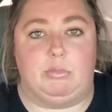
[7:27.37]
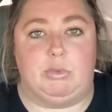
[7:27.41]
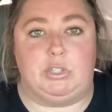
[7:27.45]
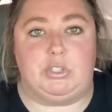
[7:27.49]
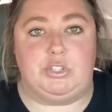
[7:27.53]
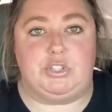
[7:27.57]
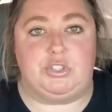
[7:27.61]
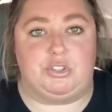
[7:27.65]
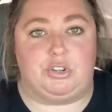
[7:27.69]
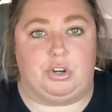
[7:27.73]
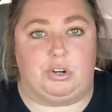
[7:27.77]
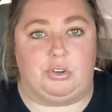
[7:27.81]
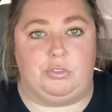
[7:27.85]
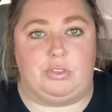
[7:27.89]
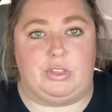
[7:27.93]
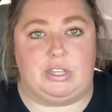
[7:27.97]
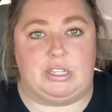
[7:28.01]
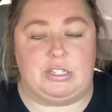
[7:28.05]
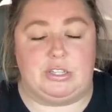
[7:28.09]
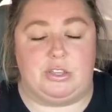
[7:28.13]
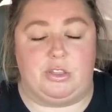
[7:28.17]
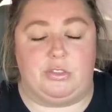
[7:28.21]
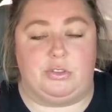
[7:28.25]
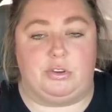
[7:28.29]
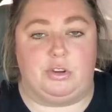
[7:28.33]
start
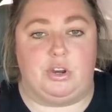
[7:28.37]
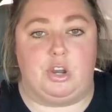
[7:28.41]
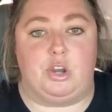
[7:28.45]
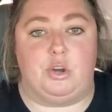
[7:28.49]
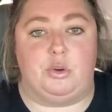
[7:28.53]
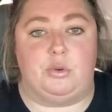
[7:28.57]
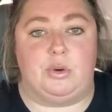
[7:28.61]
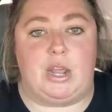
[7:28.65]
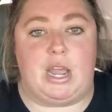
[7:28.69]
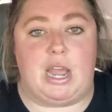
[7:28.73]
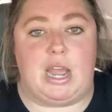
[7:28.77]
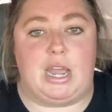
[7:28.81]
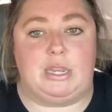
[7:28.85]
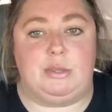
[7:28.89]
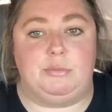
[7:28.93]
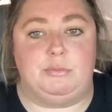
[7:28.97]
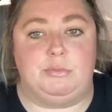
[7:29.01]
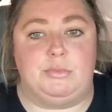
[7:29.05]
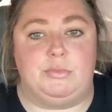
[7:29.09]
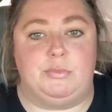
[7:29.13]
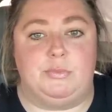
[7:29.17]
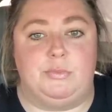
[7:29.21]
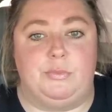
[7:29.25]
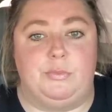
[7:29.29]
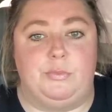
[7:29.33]
this on their
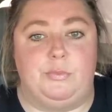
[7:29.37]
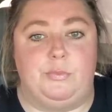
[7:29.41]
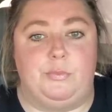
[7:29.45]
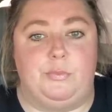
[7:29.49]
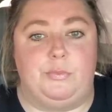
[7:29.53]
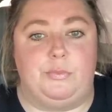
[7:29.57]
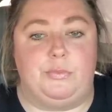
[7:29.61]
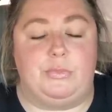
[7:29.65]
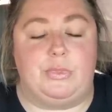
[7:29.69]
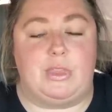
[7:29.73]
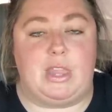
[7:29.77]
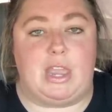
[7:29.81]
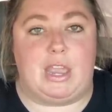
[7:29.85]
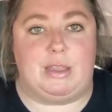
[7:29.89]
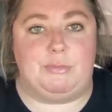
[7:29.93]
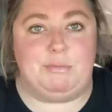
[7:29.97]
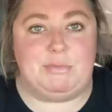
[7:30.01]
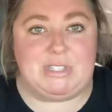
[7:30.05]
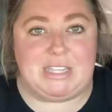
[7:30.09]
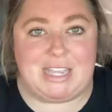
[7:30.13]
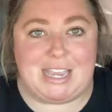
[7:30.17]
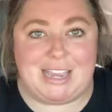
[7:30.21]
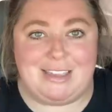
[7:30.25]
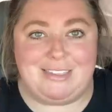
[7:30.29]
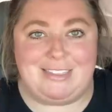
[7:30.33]
own. I'm
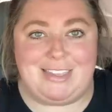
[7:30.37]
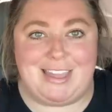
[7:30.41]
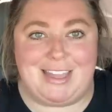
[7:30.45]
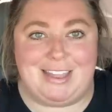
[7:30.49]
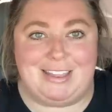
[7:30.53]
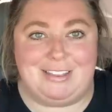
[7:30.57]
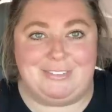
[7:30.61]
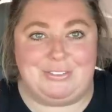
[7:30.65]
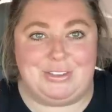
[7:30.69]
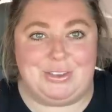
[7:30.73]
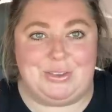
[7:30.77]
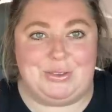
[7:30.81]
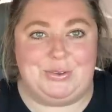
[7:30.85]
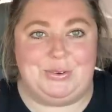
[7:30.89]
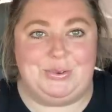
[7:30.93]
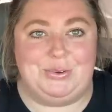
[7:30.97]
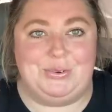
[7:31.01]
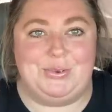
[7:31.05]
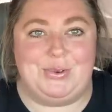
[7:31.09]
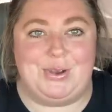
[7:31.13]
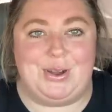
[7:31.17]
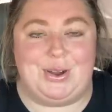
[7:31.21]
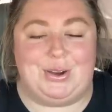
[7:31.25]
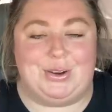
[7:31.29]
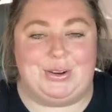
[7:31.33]
saying that if
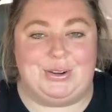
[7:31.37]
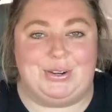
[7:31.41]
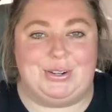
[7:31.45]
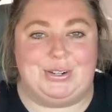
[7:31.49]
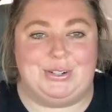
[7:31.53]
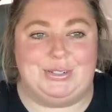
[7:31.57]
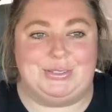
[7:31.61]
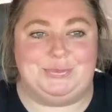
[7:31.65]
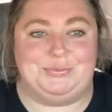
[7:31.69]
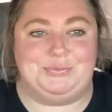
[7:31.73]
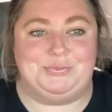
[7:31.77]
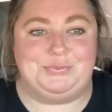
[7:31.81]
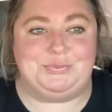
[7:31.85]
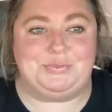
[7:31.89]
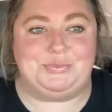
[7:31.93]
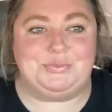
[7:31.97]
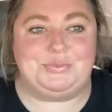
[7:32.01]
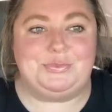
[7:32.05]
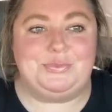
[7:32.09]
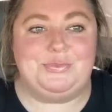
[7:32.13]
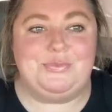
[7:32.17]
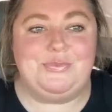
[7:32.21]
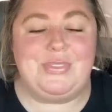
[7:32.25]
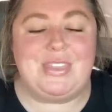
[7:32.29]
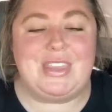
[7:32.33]
you are
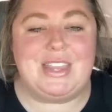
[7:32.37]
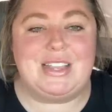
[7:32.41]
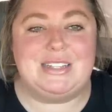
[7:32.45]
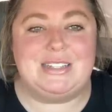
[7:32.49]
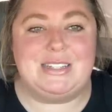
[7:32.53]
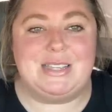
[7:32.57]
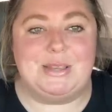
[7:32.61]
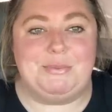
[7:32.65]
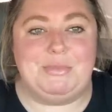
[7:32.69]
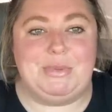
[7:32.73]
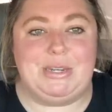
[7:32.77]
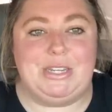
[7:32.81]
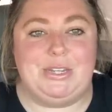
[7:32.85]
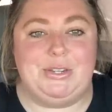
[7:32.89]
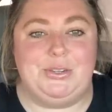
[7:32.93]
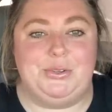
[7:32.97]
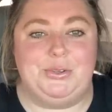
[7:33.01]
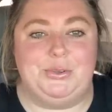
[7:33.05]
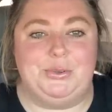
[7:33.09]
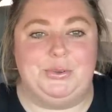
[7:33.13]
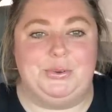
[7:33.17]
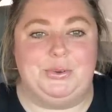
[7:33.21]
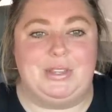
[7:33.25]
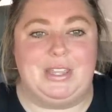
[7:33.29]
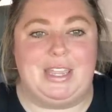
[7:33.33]
somebody
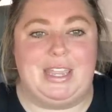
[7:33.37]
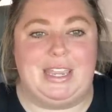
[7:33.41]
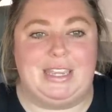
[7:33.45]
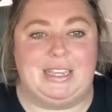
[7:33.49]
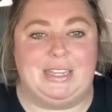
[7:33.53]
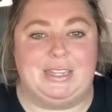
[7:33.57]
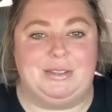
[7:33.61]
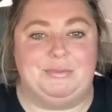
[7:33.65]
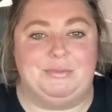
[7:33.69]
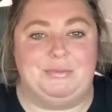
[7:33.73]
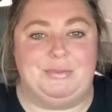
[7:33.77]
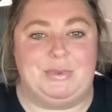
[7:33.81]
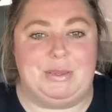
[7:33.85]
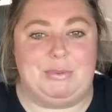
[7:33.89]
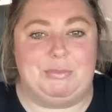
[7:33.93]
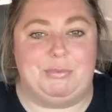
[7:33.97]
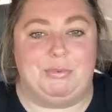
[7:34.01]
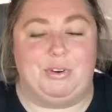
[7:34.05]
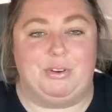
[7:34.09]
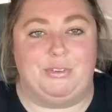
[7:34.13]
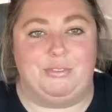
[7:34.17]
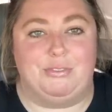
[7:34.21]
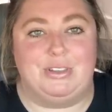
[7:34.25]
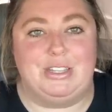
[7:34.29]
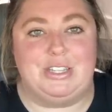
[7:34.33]
who can be
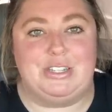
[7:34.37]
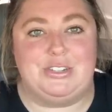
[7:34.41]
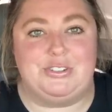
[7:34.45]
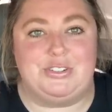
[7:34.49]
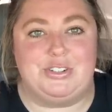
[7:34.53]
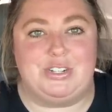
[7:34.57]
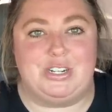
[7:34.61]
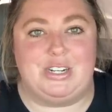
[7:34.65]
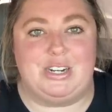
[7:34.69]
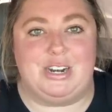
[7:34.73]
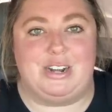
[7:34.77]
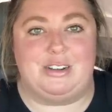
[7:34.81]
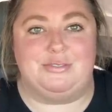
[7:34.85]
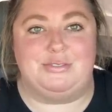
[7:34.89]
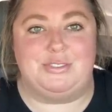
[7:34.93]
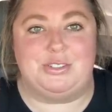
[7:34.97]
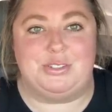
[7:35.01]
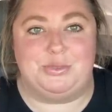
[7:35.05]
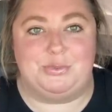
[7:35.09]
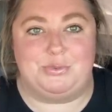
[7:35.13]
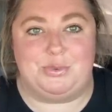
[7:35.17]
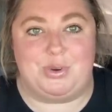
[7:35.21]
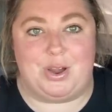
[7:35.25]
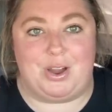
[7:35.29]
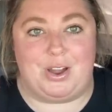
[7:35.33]
privileged enough
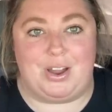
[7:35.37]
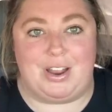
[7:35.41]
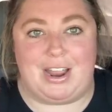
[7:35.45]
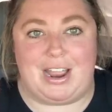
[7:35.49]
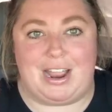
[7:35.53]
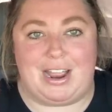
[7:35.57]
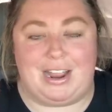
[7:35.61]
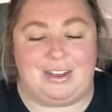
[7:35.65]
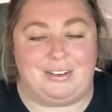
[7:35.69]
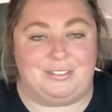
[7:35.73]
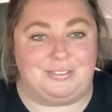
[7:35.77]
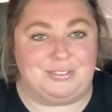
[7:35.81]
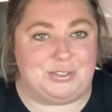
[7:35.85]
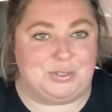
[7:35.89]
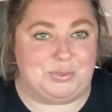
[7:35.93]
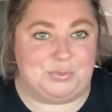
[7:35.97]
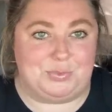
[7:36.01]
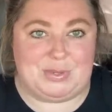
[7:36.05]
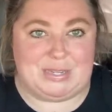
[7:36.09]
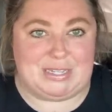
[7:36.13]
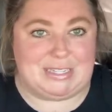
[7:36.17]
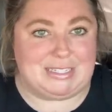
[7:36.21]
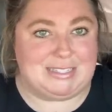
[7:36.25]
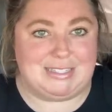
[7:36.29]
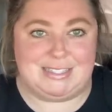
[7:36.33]
to not have to
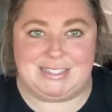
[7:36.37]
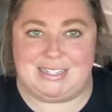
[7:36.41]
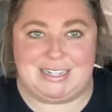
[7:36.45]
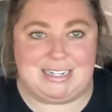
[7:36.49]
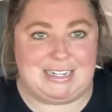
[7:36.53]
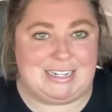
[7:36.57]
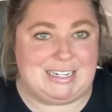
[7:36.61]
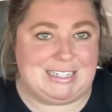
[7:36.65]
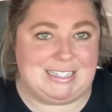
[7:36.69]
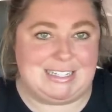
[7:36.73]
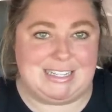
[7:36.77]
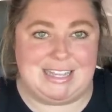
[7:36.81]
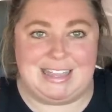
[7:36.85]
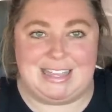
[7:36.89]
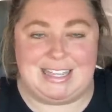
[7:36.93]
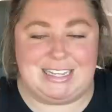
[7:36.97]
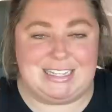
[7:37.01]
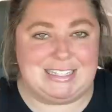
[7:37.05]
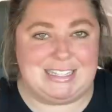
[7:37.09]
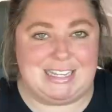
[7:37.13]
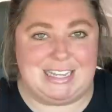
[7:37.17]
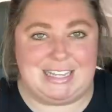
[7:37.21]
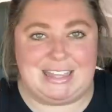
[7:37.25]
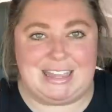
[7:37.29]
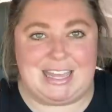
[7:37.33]
be in cities and
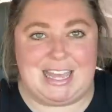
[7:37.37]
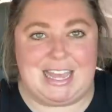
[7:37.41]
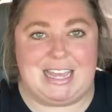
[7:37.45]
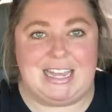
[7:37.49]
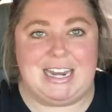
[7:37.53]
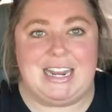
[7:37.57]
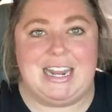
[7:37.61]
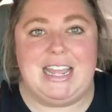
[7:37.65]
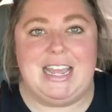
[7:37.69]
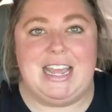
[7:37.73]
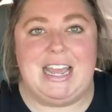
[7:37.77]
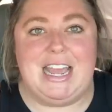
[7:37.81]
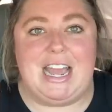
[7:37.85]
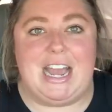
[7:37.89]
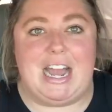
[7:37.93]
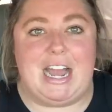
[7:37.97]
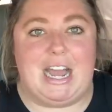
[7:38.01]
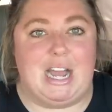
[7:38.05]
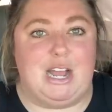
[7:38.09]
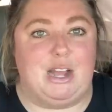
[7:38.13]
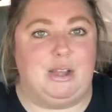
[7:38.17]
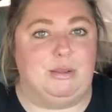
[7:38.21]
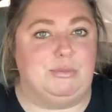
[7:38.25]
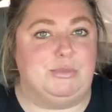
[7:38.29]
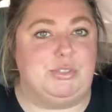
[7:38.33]
things like that,
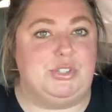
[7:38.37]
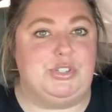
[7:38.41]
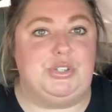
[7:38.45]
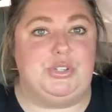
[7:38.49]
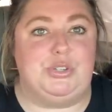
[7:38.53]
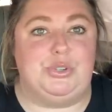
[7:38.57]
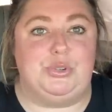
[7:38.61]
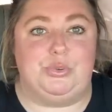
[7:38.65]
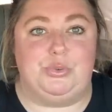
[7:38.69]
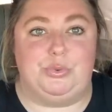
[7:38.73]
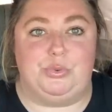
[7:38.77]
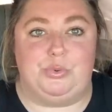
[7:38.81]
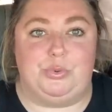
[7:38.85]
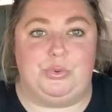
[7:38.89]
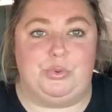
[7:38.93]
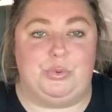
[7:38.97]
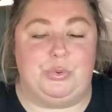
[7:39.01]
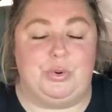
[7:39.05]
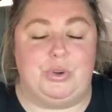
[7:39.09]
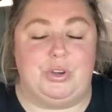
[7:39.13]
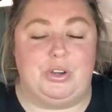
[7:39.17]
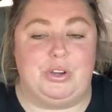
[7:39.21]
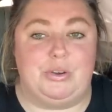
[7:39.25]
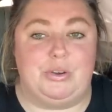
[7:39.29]
don't